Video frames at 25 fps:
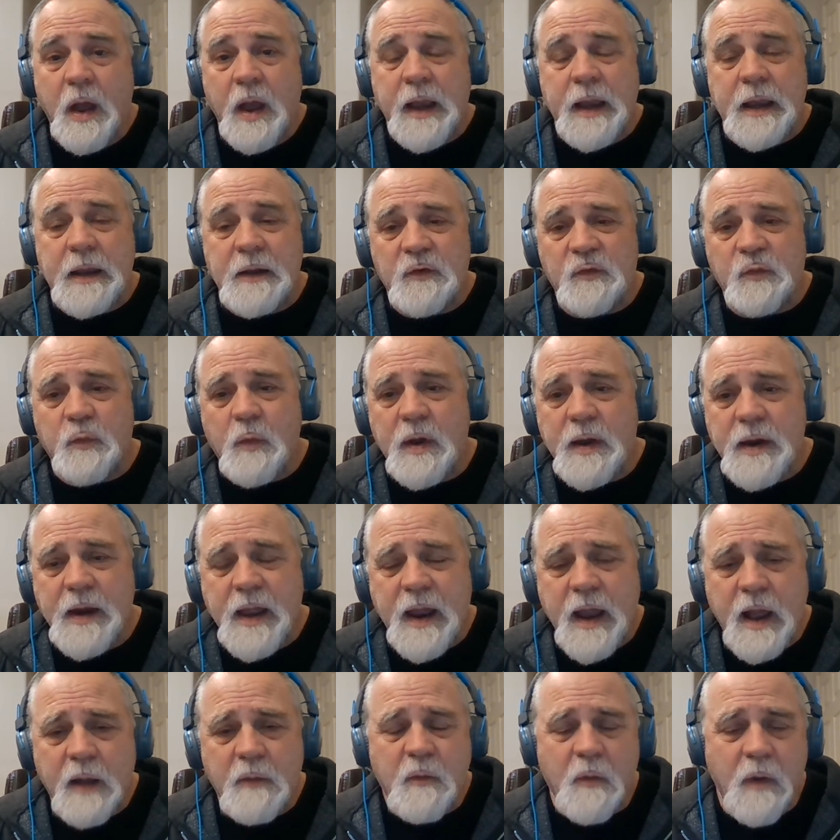It is one
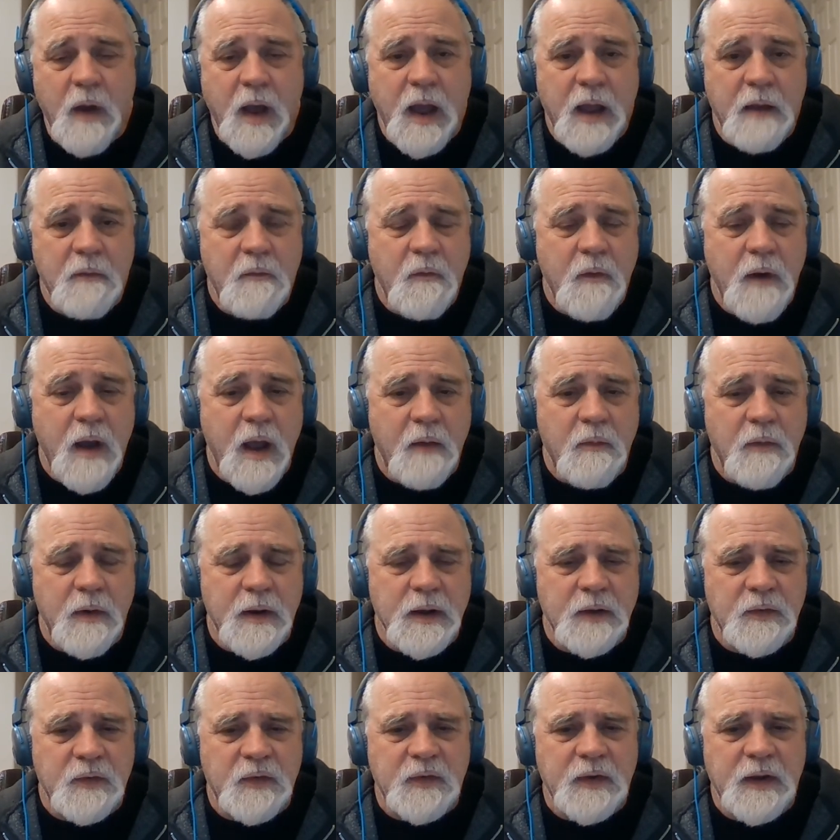that I
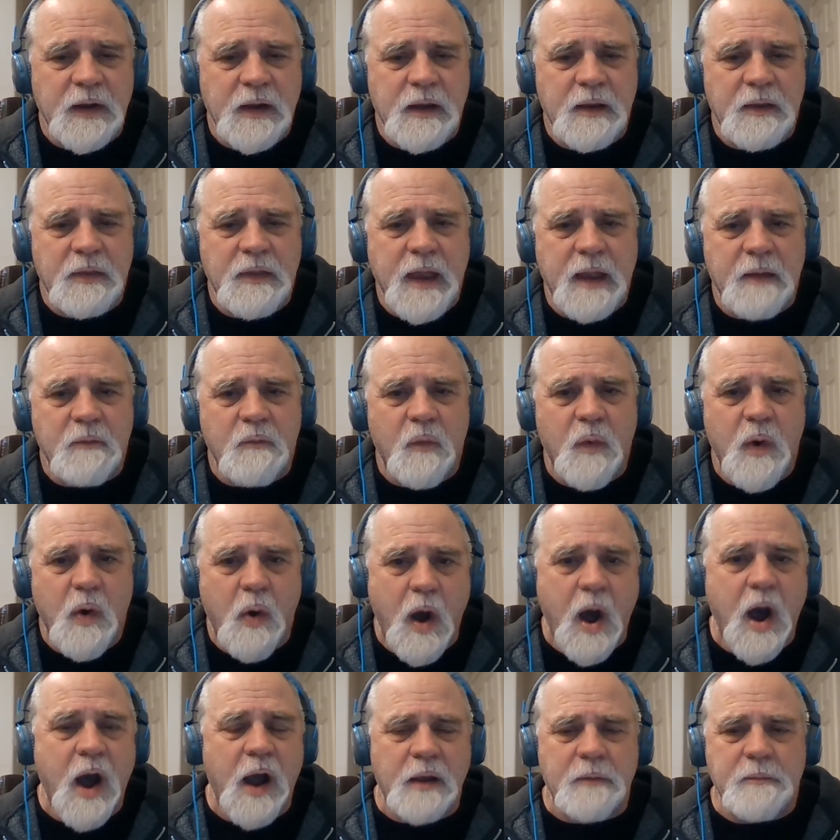want to see that will
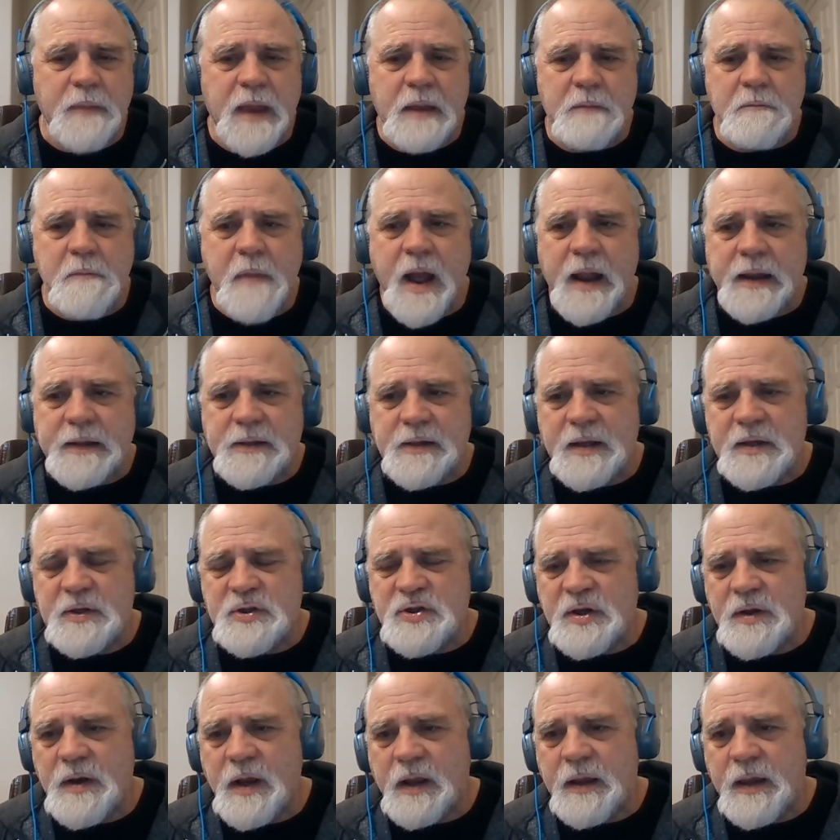augment my
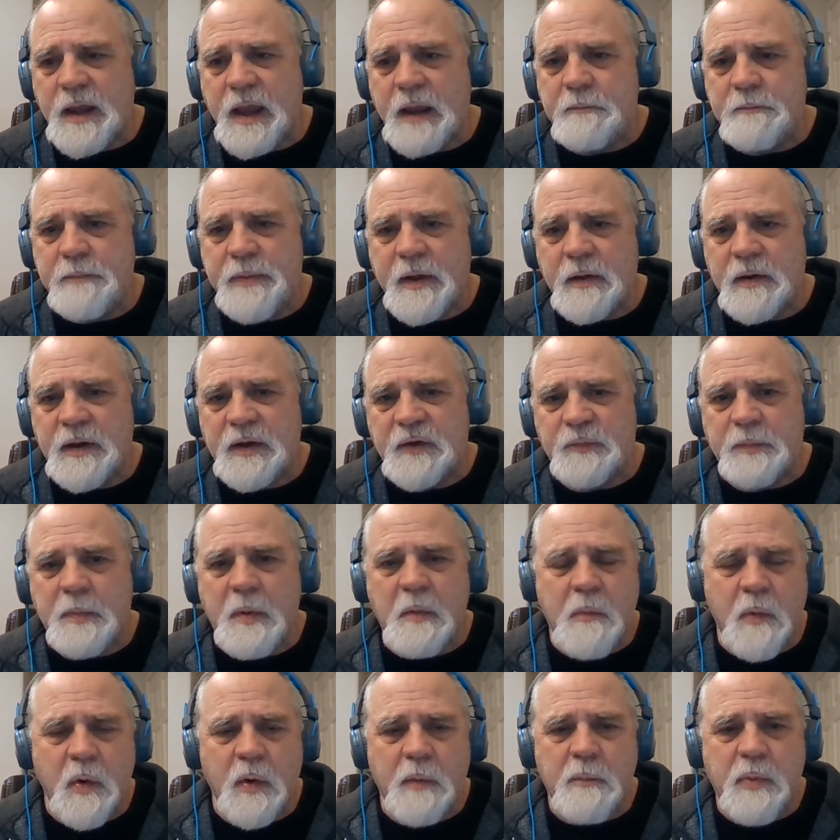teaching capabilities,
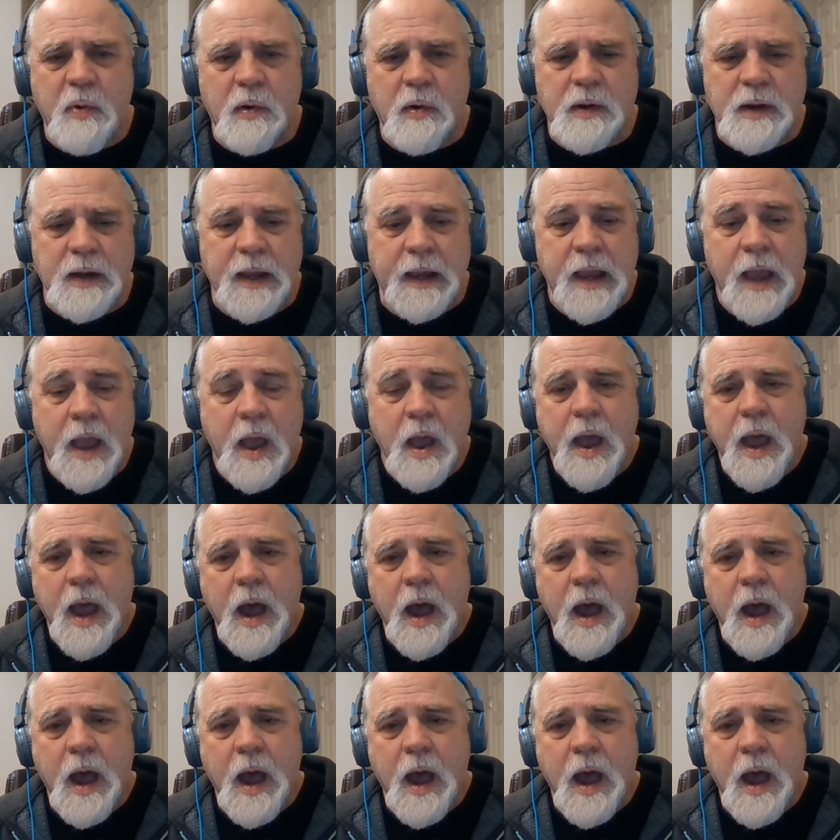but more importantly,